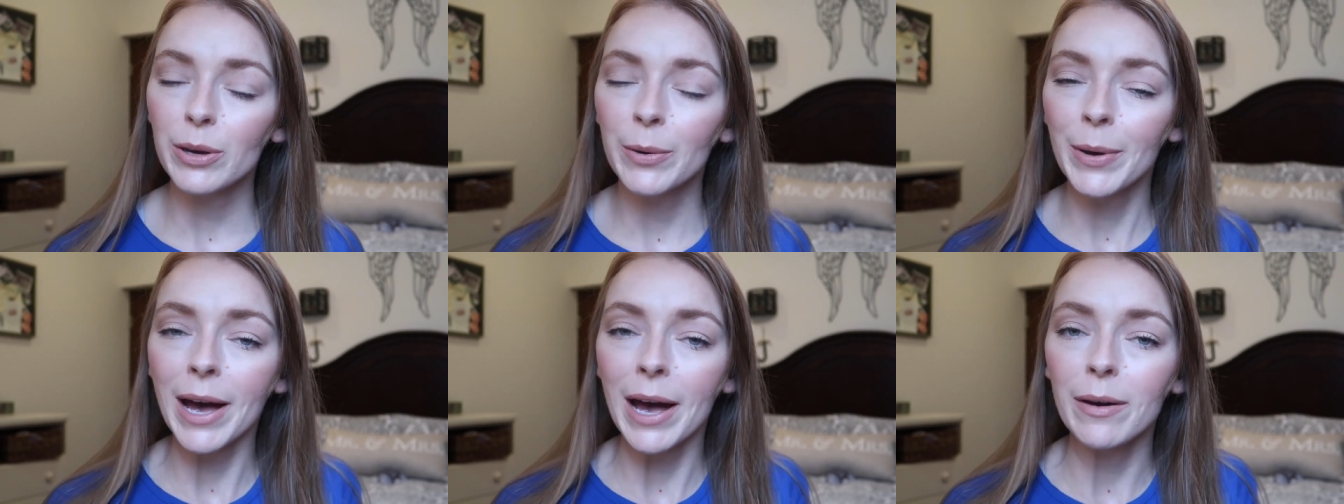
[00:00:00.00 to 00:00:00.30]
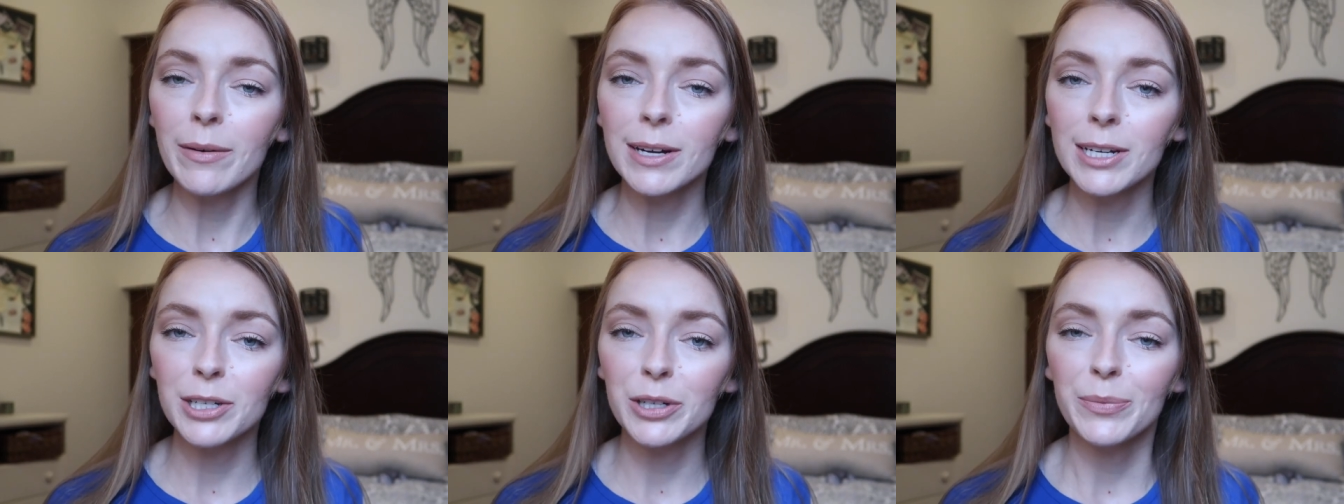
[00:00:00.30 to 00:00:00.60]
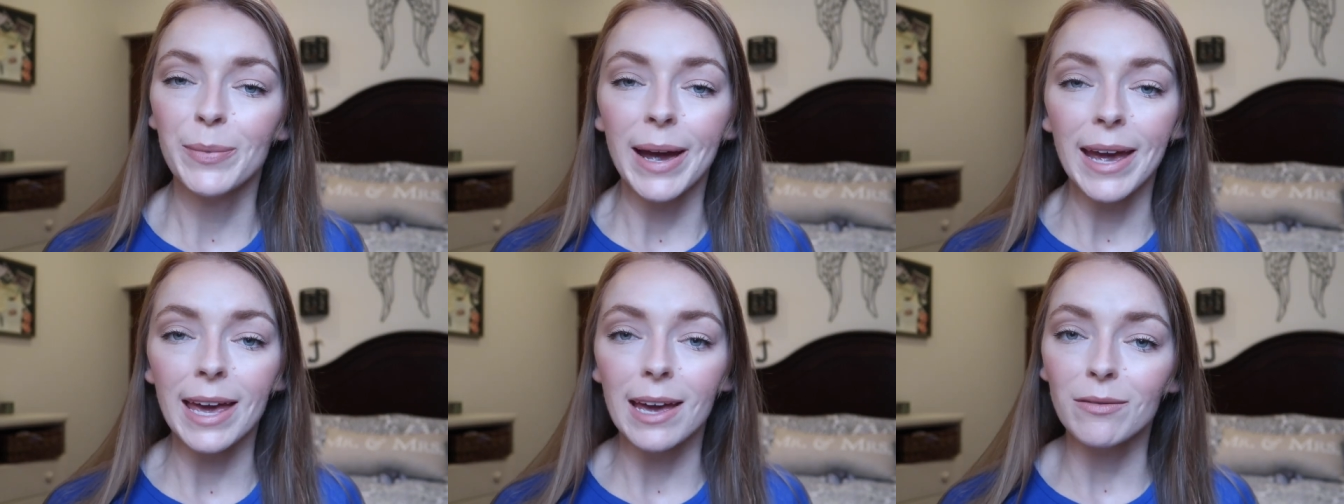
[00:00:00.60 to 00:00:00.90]
you how I
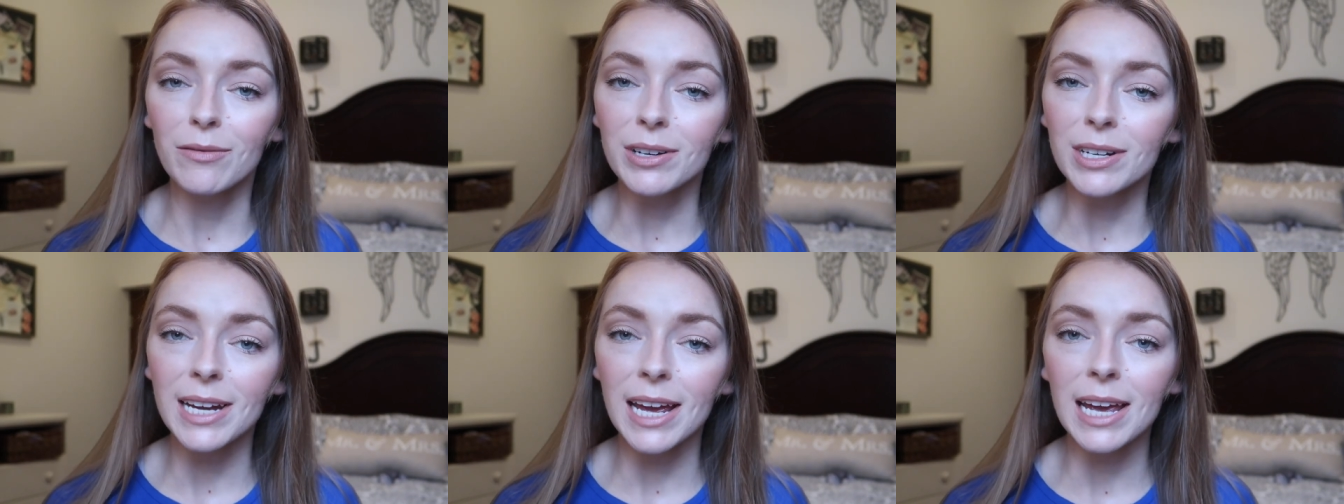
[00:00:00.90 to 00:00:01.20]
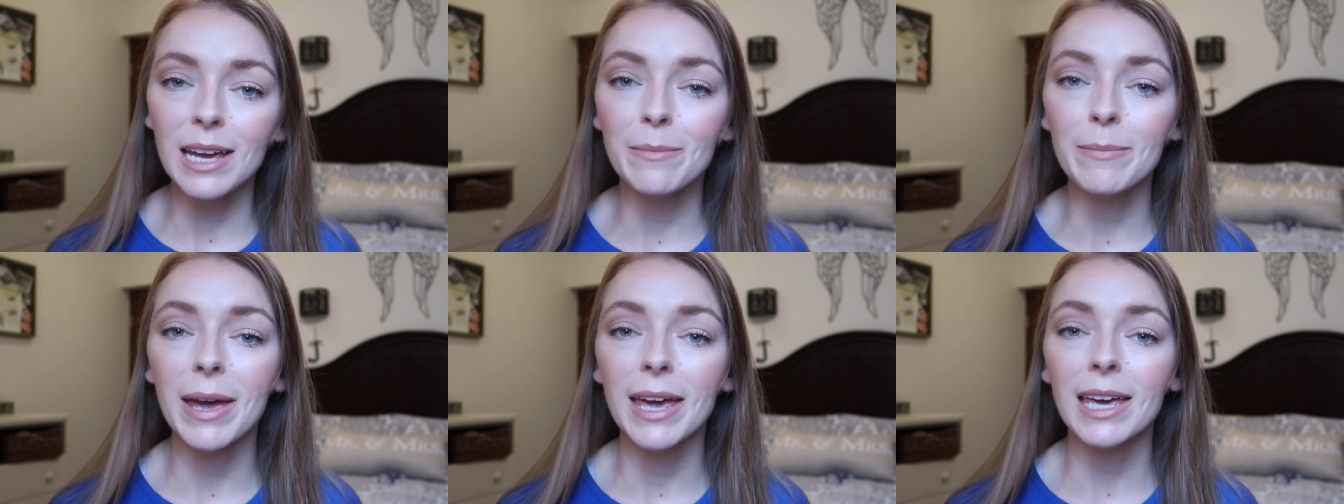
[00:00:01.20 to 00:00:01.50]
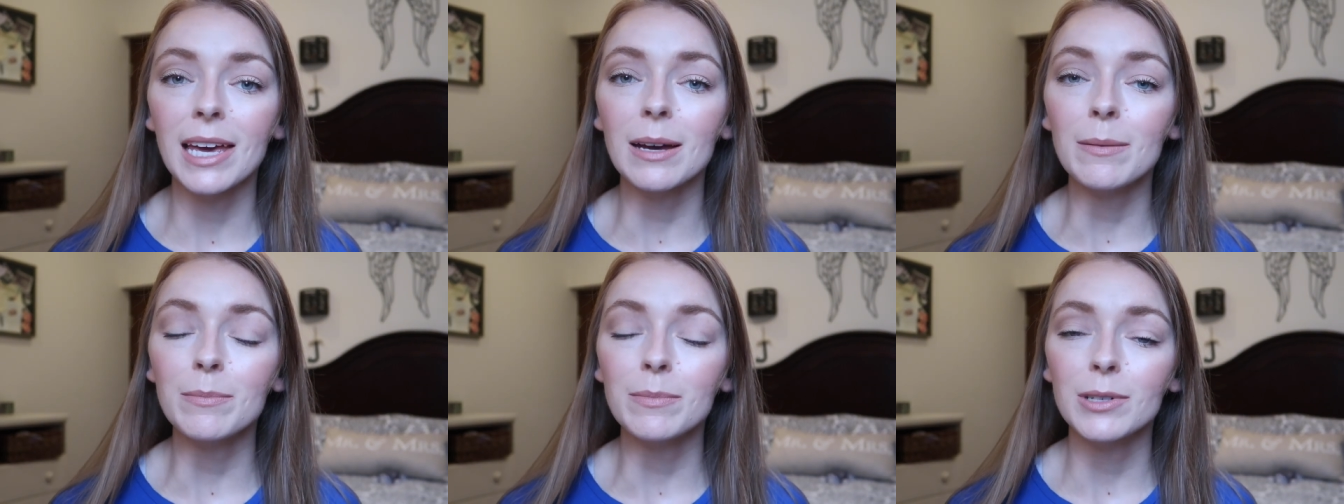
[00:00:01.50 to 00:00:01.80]
do my everyday
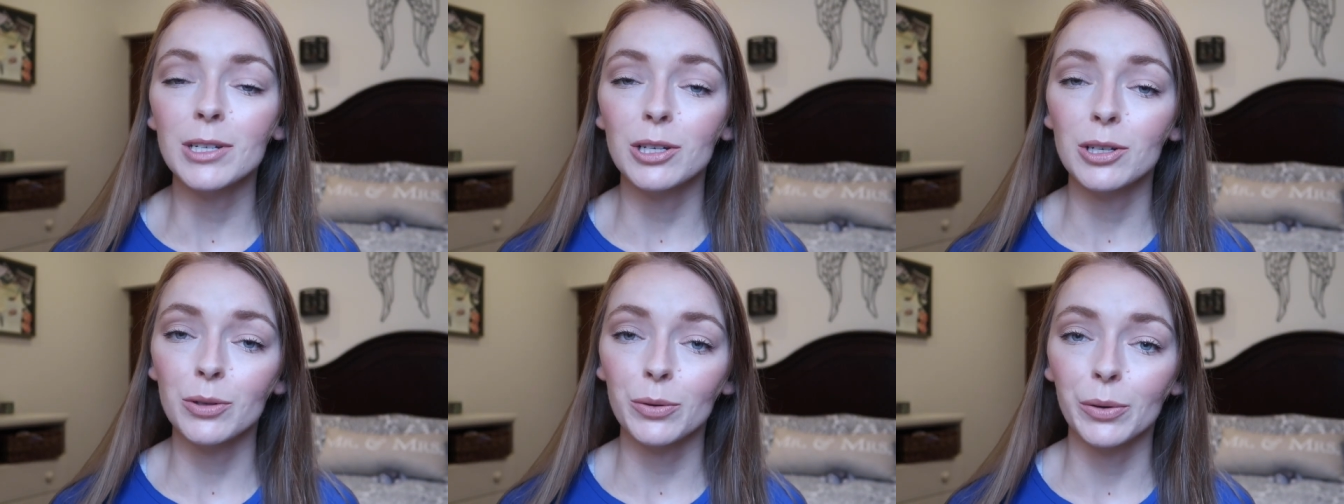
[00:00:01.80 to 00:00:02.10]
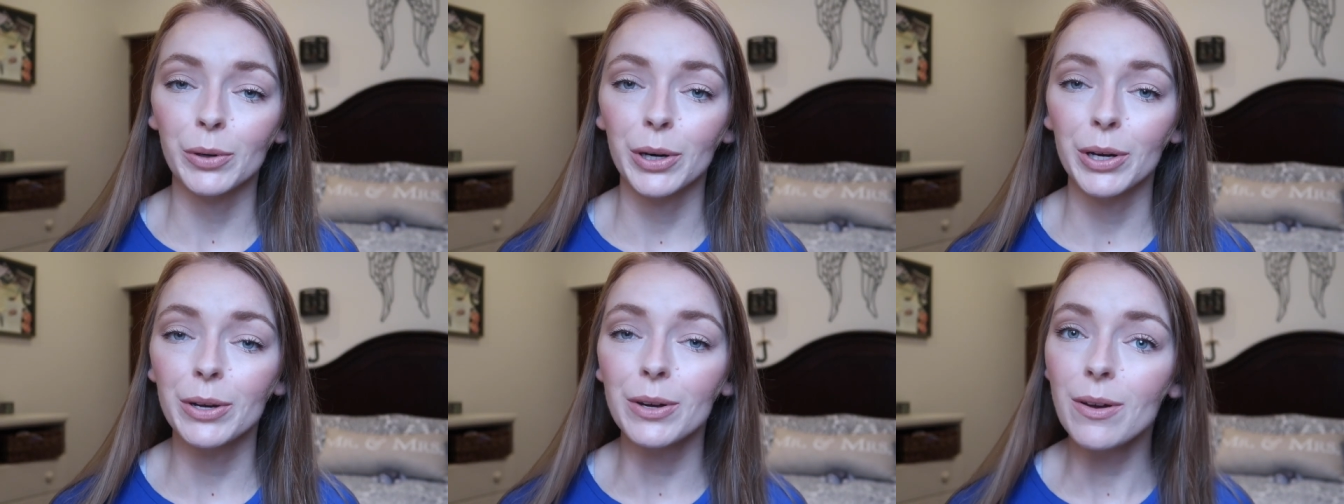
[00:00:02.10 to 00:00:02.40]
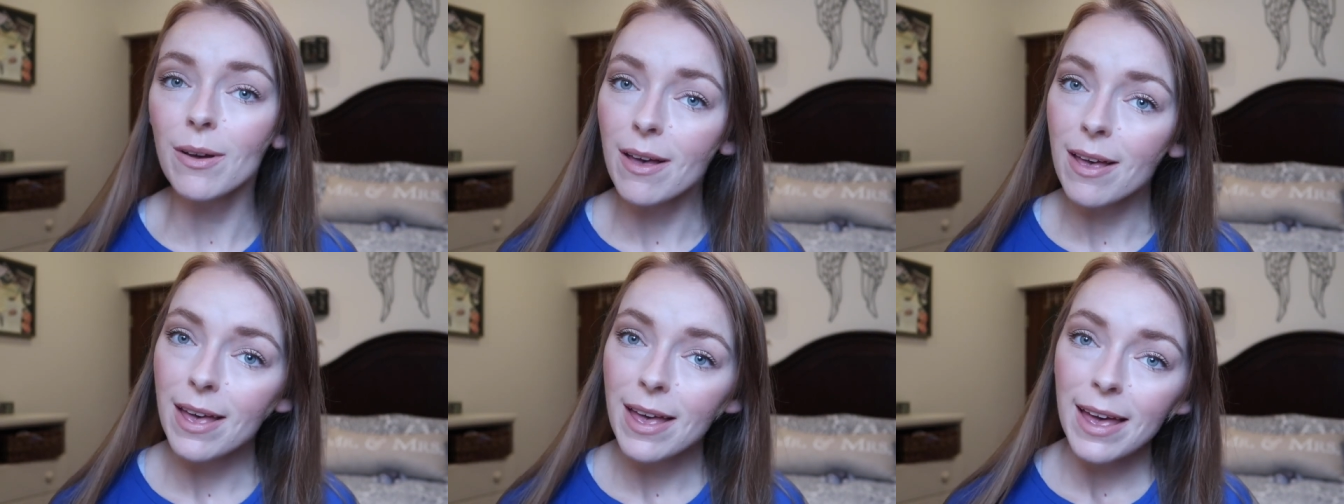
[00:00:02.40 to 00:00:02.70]
makeup
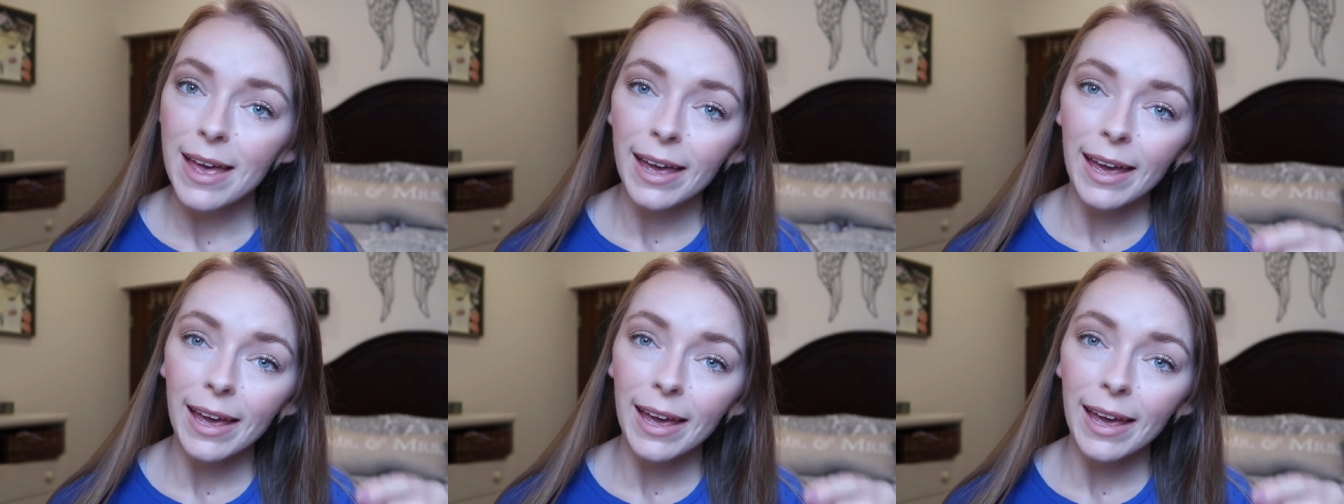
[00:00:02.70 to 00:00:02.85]
tutorial,